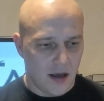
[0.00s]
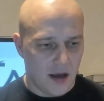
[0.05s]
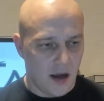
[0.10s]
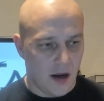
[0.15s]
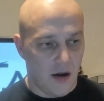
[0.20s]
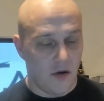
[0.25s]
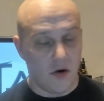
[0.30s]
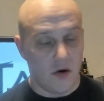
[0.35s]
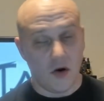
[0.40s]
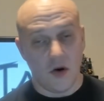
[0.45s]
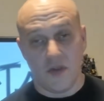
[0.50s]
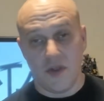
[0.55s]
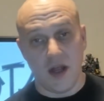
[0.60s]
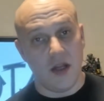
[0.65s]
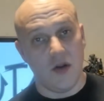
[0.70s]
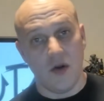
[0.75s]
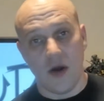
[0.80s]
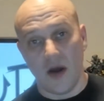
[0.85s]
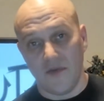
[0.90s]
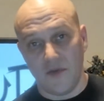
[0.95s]
uh, or
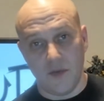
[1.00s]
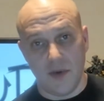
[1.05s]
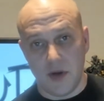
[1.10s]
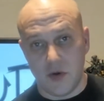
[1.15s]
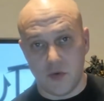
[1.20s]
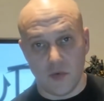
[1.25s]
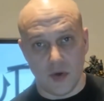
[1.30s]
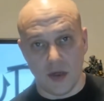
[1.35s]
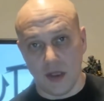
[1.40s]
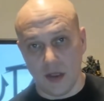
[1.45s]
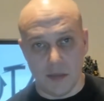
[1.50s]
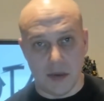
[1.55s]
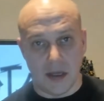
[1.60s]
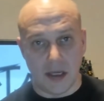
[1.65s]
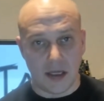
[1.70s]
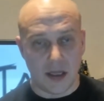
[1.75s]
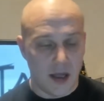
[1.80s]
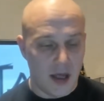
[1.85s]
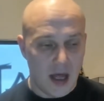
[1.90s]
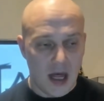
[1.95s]
then you have to be really
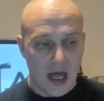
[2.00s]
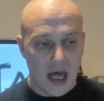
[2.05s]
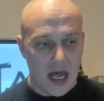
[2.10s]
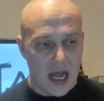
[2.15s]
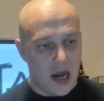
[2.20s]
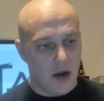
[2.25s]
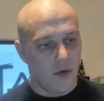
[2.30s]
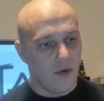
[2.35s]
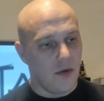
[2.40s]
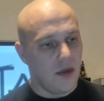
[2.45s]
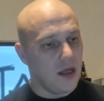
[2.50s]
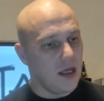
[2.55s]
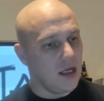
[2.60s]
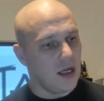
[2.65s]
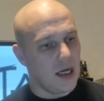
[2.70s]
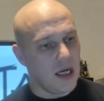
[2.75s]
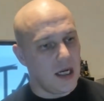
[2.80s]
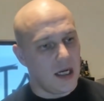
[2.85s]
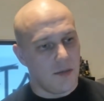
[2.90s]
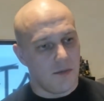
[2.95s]
big.
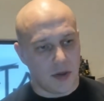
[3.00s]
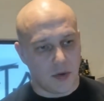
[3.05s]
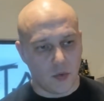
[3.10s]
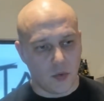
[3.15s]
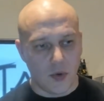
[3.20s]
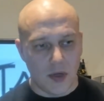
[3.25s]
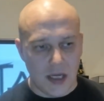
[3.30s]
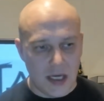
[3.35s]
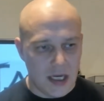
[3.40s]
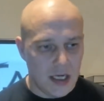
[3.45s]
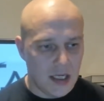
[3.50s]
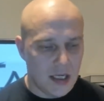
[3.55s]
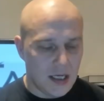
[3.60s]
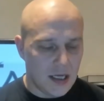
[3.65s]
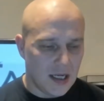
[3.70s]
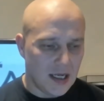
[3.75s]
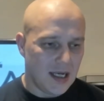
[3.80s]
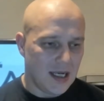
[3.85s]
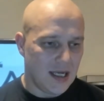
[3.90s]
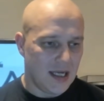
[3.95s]
Everything in between
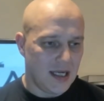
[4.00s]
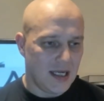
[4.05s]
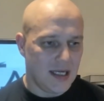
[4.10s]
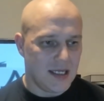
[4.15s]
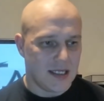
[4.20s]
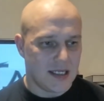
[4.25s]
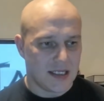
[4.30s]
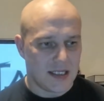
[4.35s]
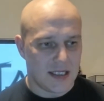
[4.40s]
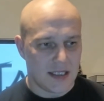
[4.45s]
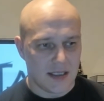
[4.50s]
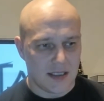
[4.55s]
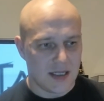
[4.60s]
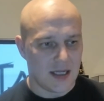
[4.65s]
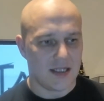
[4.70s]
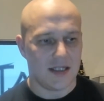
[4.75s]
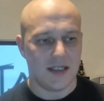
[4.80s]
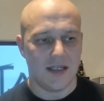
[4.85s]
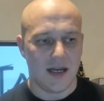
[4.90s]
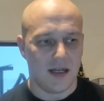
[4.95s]
is
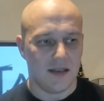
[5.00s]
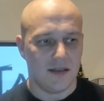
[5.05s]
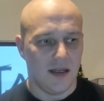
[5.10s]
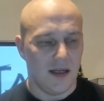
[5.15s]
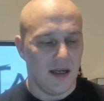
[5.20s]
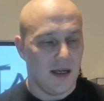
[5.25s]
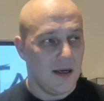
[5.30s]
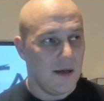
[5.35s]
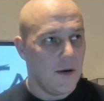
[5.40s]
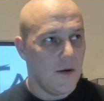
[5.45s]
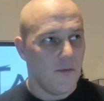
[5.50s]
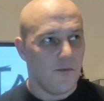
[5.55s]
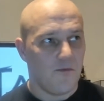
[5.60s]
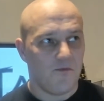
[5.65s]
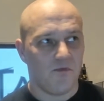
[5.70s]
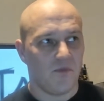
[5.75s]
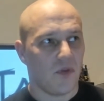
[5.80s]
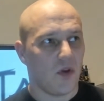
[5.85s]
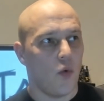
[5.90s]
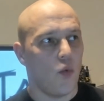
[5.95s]
just not
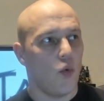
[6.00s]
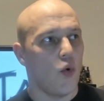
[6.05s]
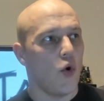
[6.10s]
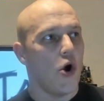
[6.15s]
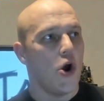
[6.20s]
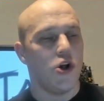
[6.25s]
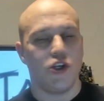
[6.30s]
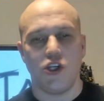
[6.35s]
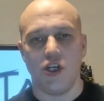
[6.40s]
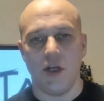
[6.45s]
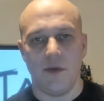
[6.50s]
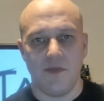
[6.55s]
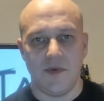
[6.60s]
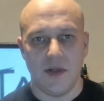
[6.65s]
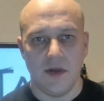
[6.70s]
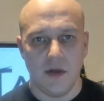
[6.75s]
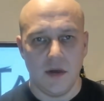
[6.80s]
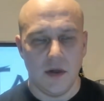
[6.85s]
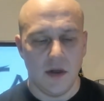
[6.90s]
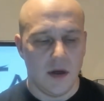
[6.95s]

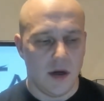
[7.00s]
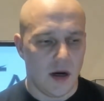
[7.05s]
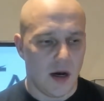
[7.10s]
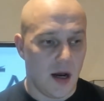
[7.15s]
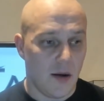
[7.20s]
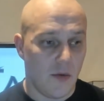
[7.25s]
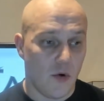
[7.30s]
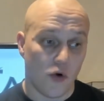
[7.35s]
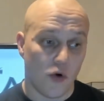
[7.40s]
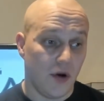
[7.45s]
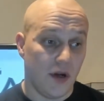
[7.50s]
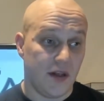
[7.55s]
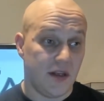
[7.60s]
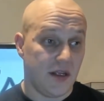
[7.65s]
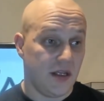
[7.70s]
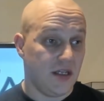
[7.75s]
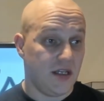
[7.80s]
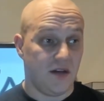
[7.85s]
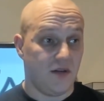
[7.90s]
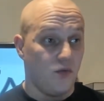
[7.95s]
worshipped uh, or
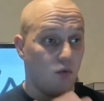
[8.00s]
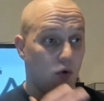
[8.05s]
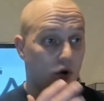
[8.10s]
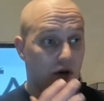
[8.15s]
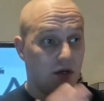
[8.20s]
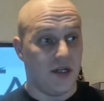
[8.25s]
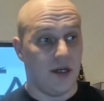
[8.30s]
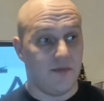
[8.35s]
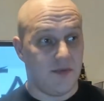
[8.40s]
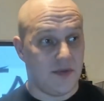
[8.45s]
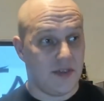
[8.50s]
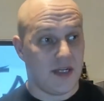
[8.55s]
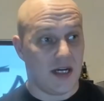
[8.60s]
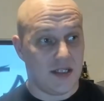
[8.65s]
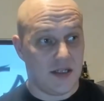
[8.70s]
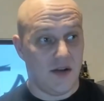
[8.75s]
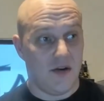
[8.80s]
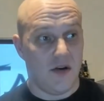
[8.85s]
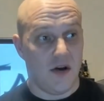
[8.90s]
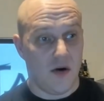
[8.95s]
is it worship
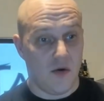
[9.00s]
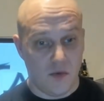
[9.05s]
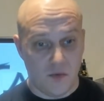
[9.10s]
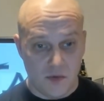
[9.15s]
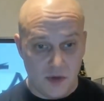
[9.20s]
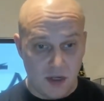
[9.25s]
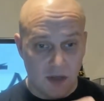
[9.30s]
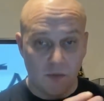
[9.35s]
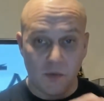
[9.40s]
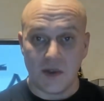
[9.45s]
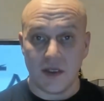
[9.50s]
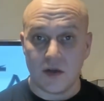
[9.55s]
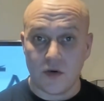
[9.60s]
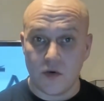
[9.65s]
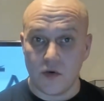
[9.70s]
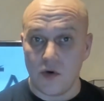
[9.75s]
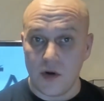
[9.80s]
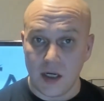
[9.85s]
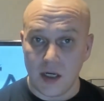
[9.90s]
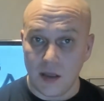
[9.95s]
just, you know, not with the
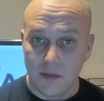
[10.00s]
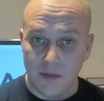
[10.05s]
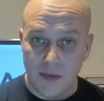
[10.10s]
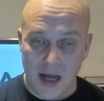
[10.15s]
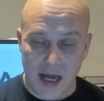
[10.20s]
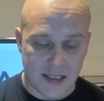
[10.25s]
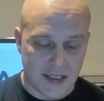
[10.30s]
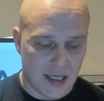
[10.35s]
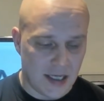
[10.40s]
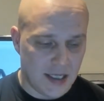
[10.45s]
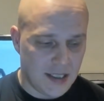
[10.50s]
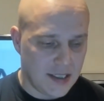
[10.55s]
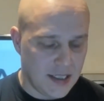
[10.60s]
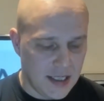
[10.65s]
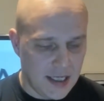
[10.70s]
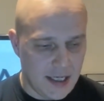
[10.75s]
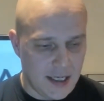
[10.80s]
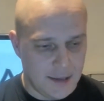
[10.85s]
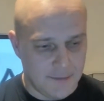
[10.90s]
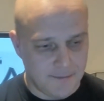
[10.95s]
critical mass that is
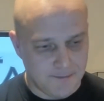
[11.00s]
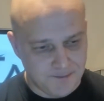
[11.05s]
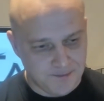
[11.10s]
needed?